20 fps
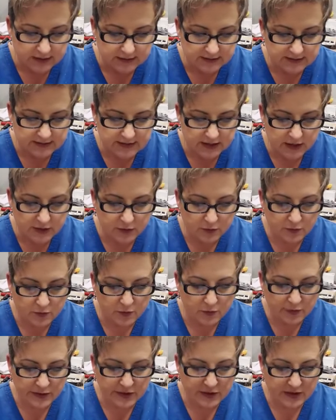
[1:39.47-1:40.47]
So
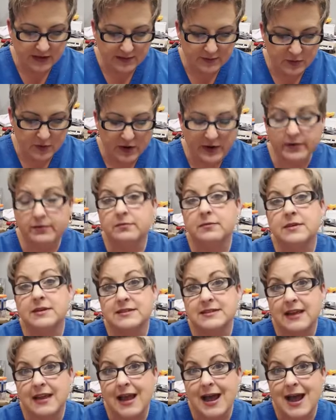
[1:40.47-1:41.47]
when you come on,
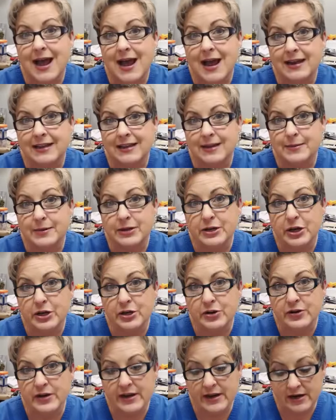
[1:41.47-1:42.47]
say hi, let me know
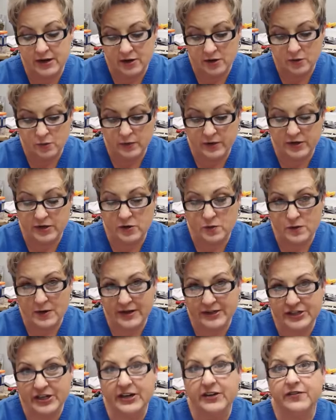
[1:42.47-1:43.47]
you're here, where you're
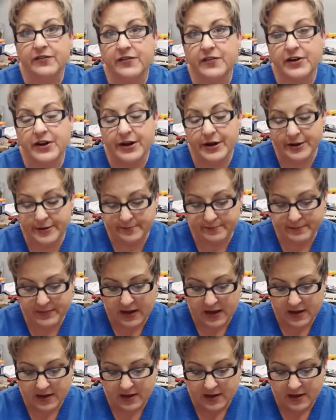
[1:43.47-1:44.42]
watching from.